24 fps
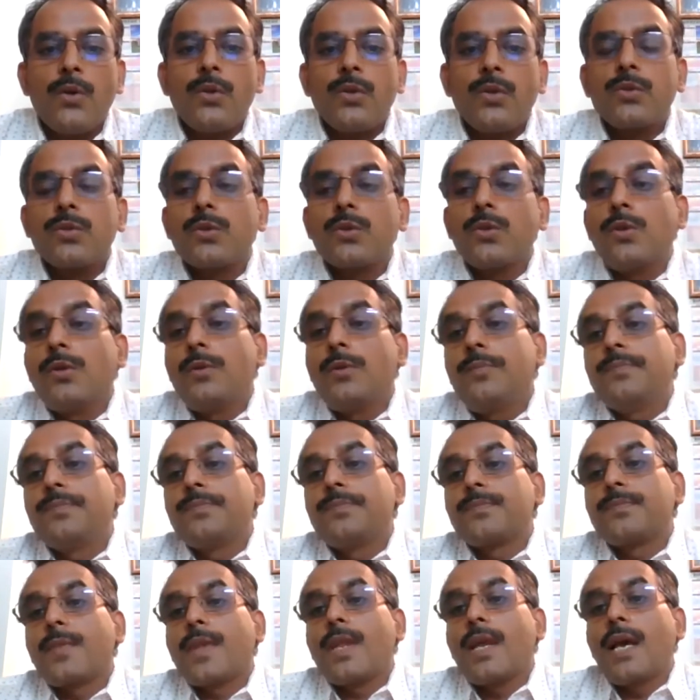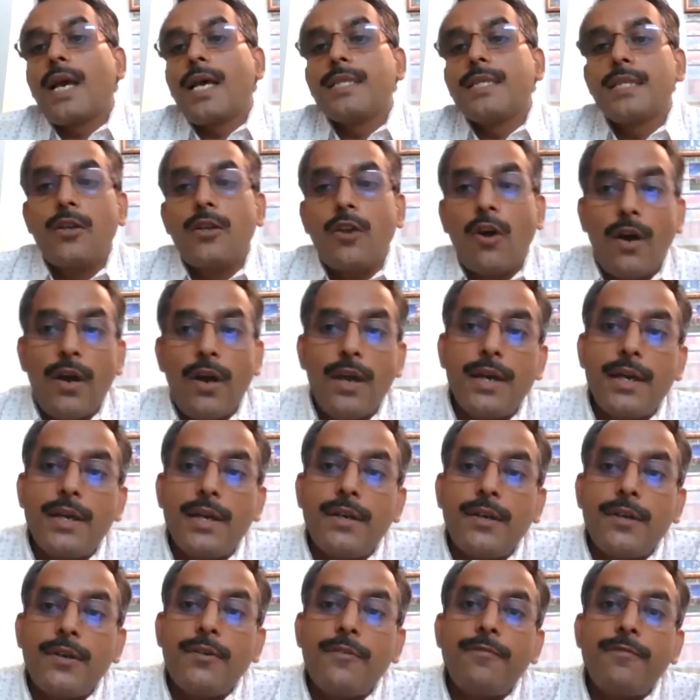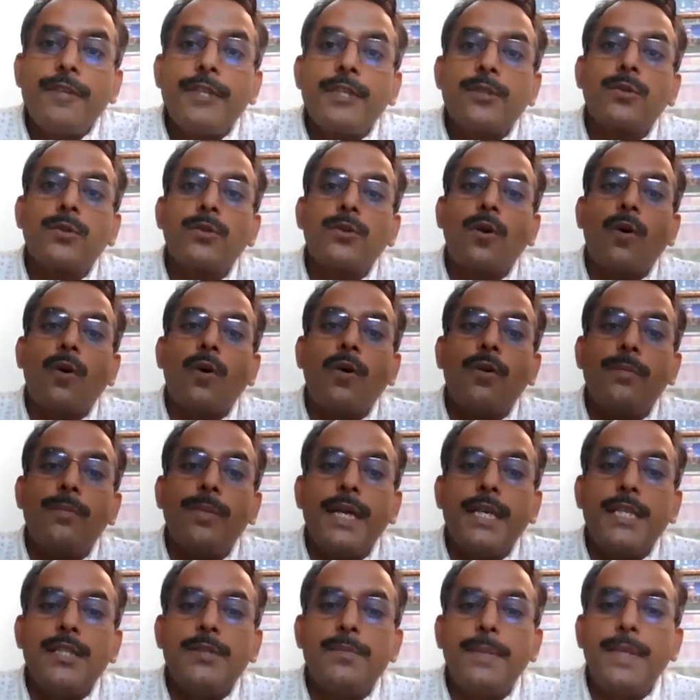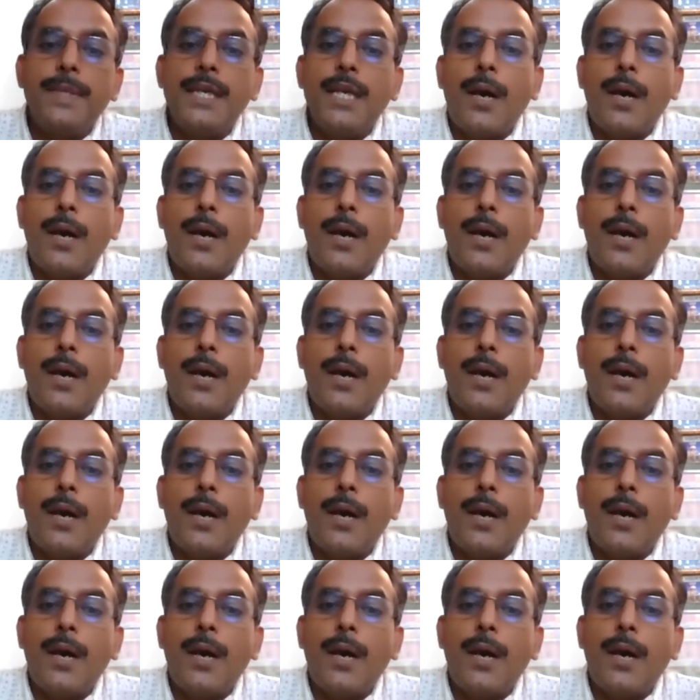So as a lawyer, we should always be